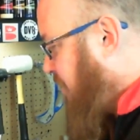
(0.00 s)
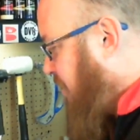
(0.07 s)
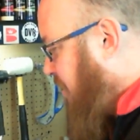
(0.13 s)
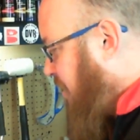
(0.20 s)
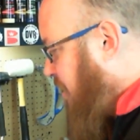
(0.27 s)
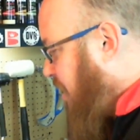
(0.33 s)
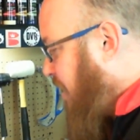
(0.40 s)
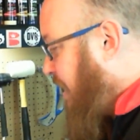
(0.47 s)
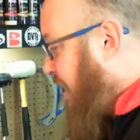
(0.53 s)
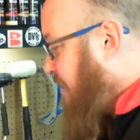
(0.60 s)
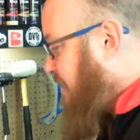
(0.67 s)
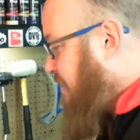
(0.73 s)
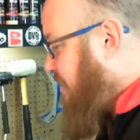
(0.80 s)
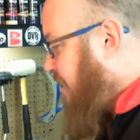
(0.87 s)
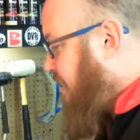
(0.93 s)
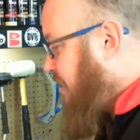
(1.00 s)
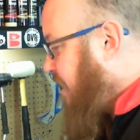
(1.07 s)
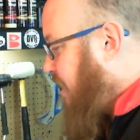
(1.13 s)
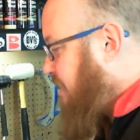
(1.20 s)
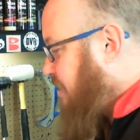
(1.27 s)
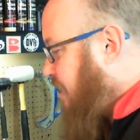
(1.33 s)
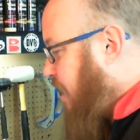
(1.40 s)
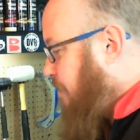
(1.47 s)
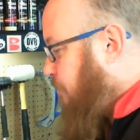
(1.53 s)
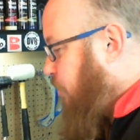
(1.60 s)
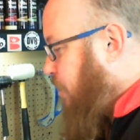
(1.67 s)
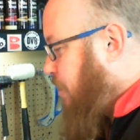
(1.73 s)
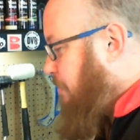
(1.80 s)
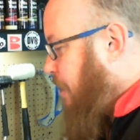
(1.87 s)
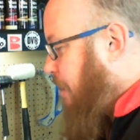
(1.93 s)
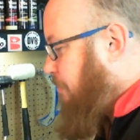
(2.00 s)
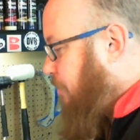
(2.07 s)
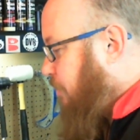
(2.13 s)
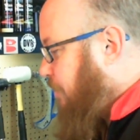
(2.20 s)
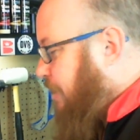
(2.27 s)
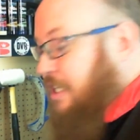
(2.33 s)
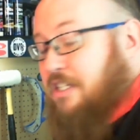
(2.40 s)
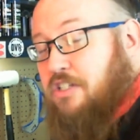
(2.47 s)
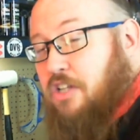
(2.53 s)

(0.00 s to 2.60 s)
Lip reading: And as I said, guys, I'm going to be uploading this